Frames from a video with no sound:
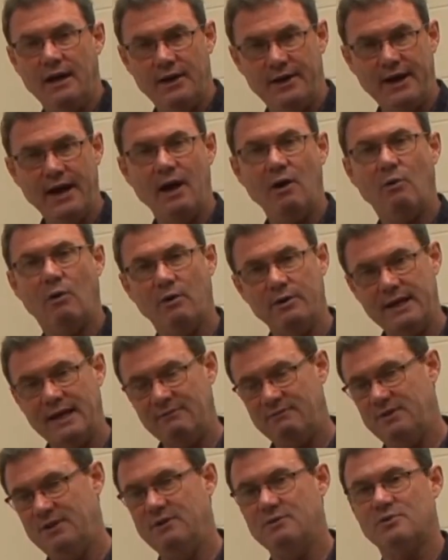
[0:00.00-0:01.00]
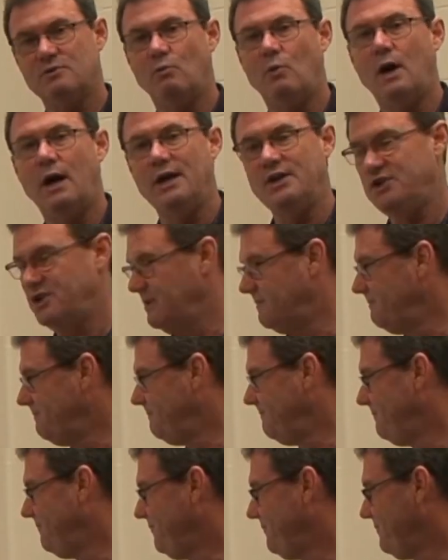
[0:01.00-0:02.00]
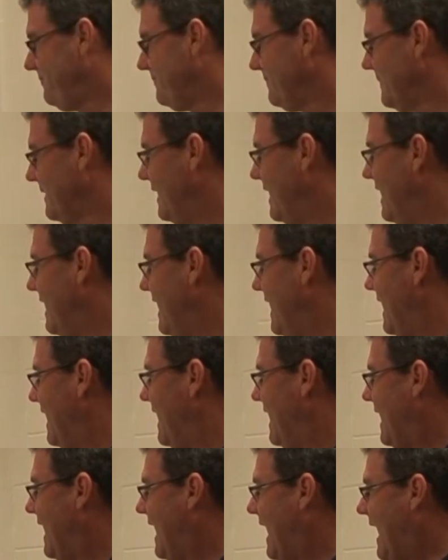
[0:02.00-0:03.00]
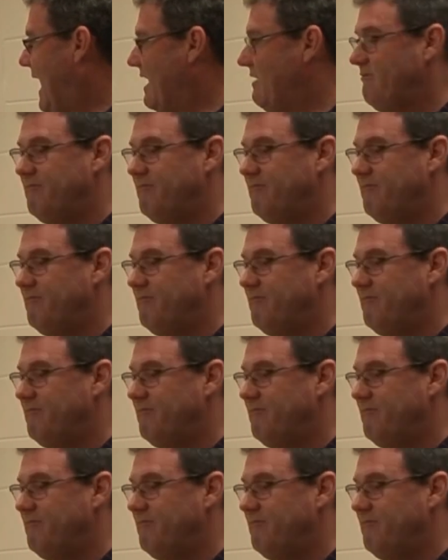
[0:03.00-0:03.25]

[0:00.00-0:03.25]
No, all you have to do is watch them. A